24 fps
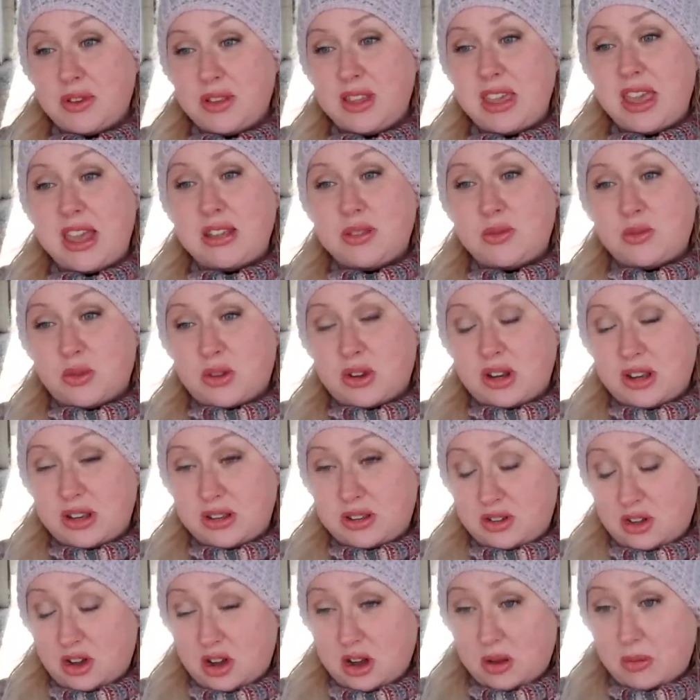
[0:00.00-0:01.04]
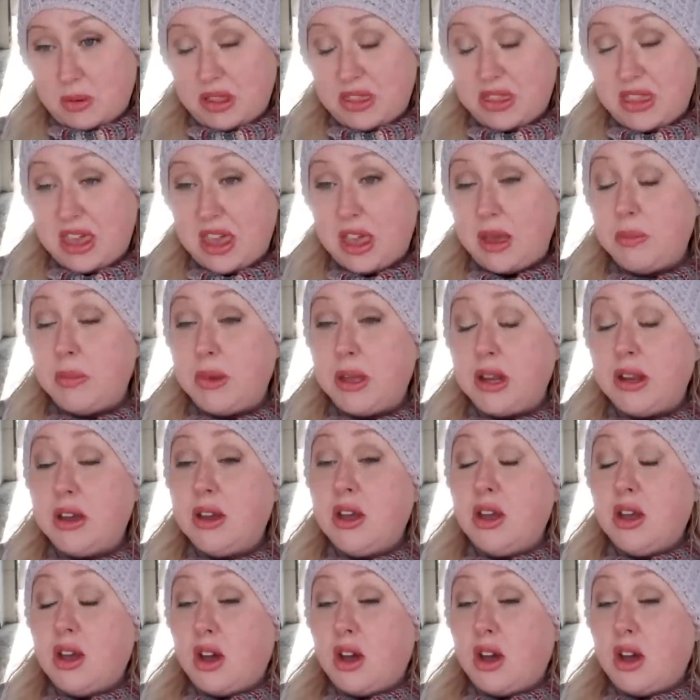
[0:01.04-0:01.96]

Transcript: Yes, we're going to talk about that. But